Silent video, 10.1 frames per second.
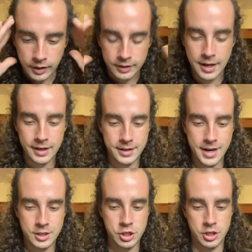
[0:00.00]

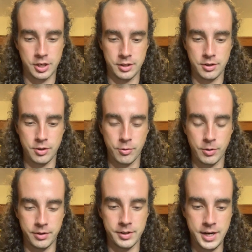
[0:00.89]
connection
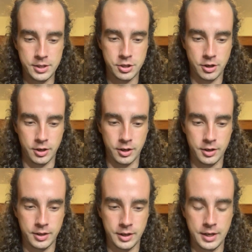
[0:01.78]
with nature
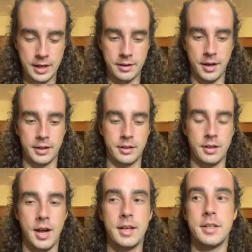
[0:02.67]
that
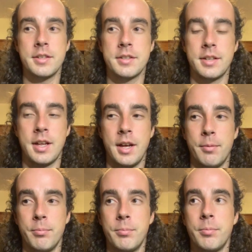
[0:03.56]
enlightens
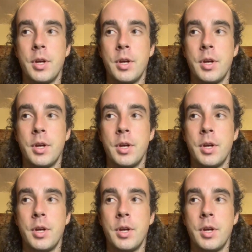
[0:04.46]
them